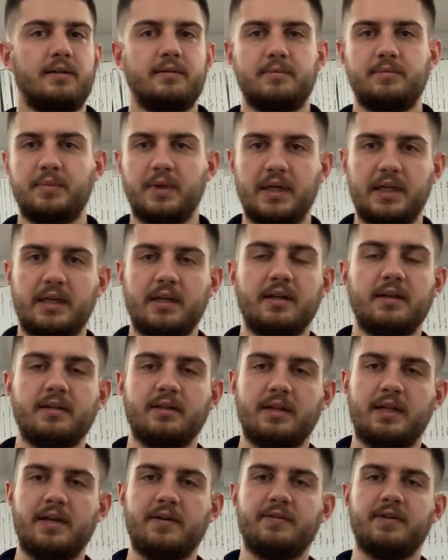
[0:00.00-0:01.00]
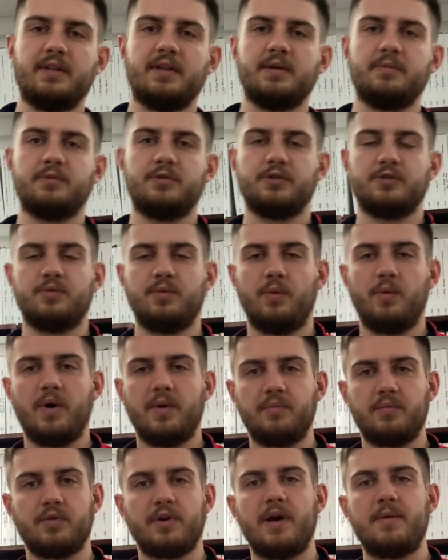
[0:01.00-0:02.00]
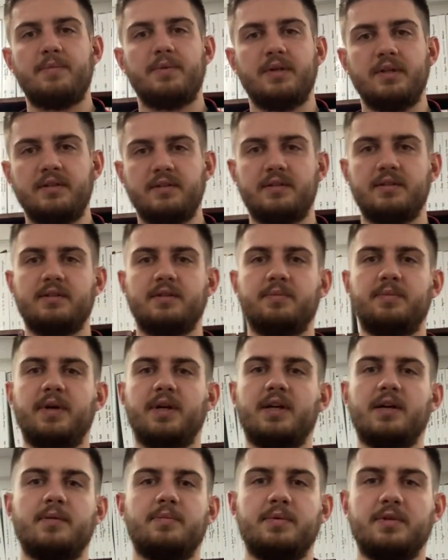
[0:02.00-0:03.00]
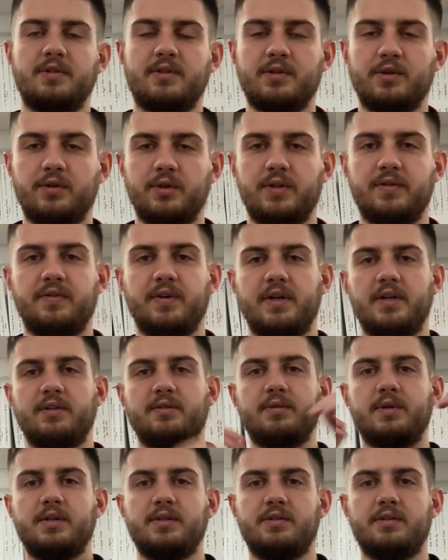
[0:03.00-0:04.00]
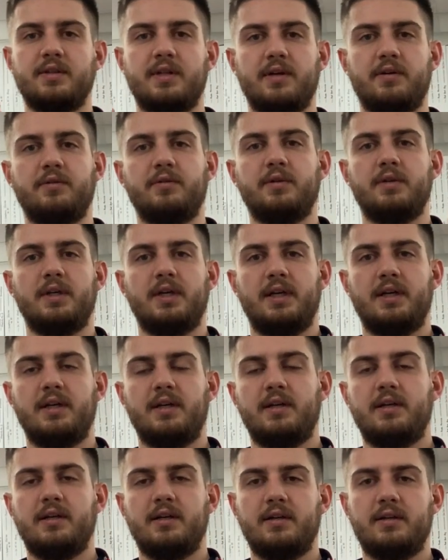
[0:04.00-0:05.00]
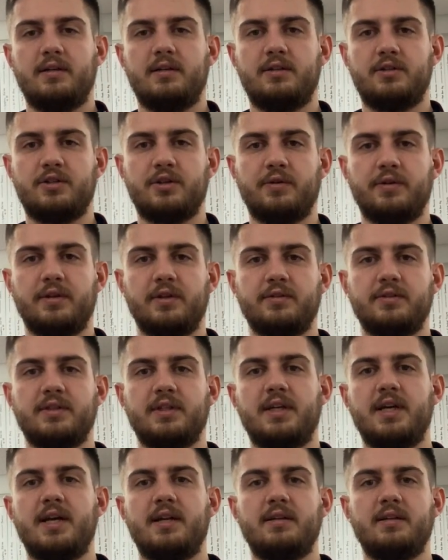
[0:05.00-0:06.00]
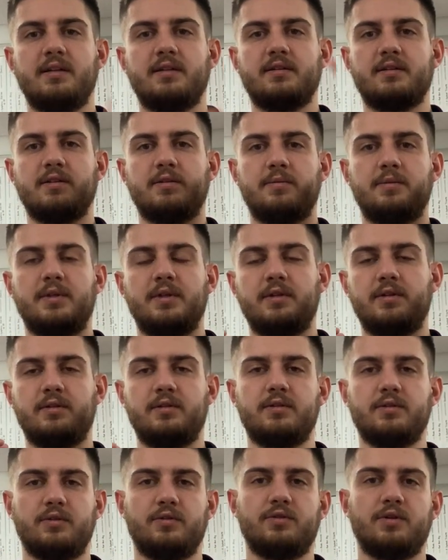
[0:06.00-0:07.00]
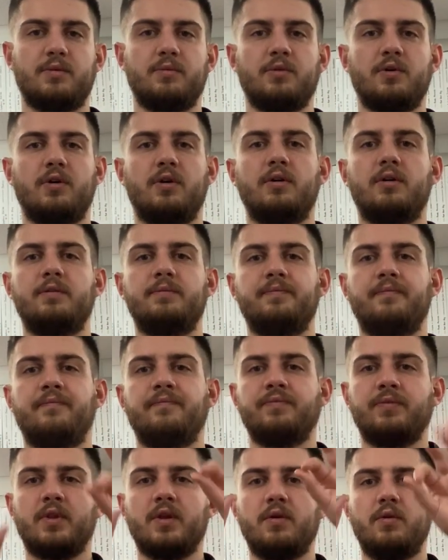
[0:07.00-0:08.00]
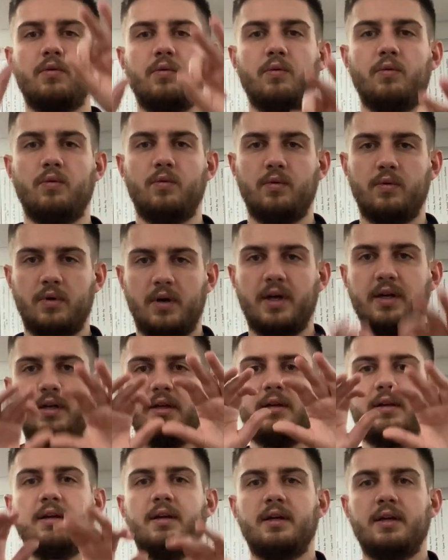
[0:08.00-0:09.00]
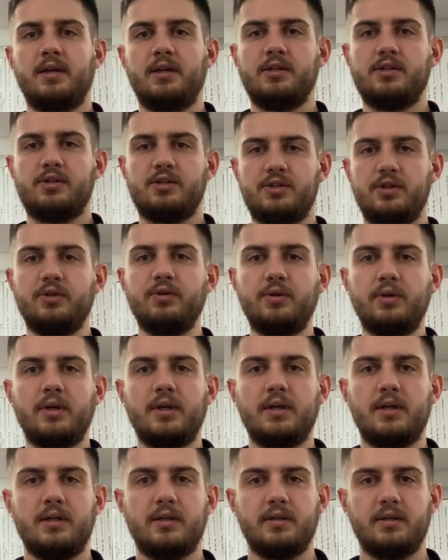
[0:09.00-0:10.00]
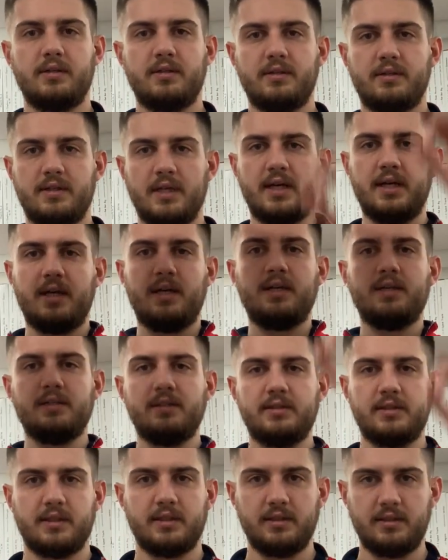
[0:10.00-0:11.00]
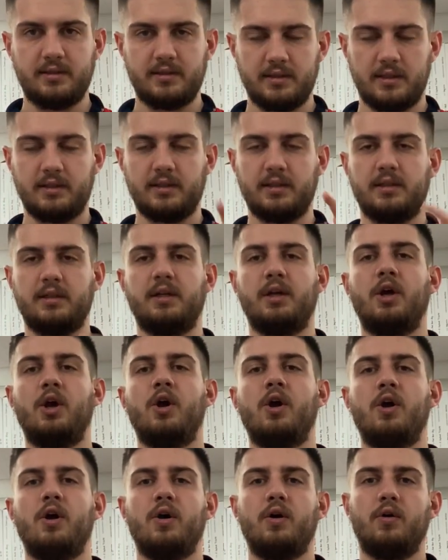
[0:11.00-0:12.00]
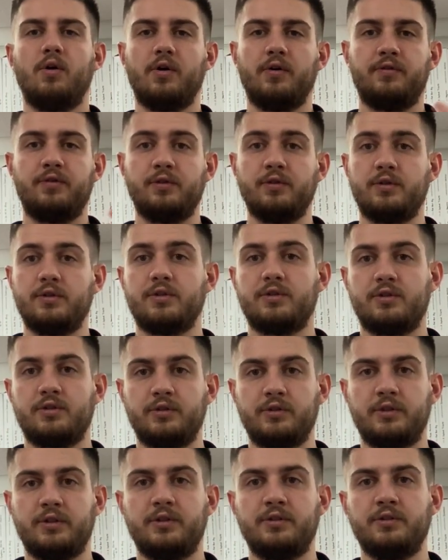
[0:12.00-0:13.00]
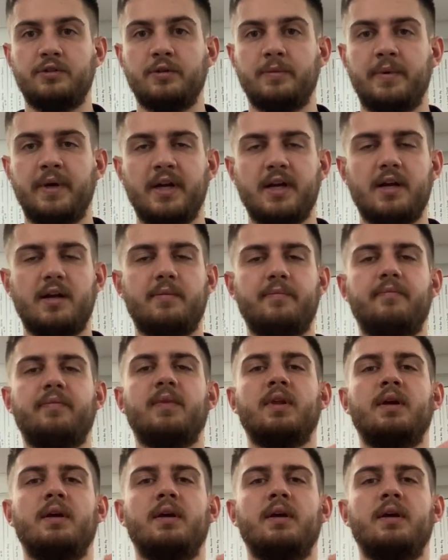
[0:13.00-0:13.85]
but giving them just one prep into the pickup is totally fine as well. So that would, showing those again, it's going to be, so drum roll, 1, 2, dun, dun, dun. Or if you just choose to do the pickup,